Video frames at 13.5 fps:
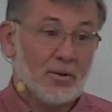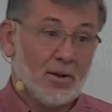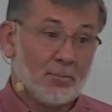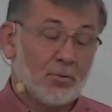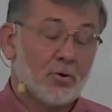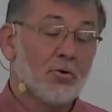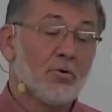
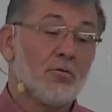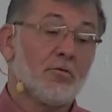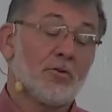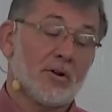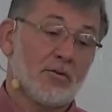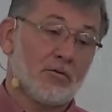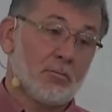approves
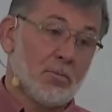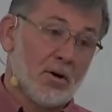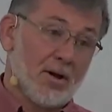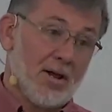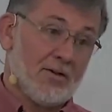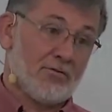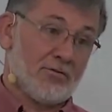and is
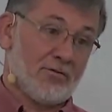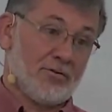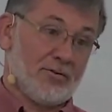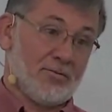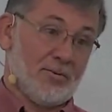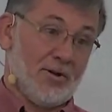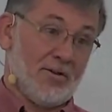blessed
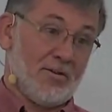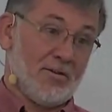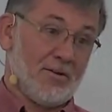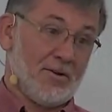with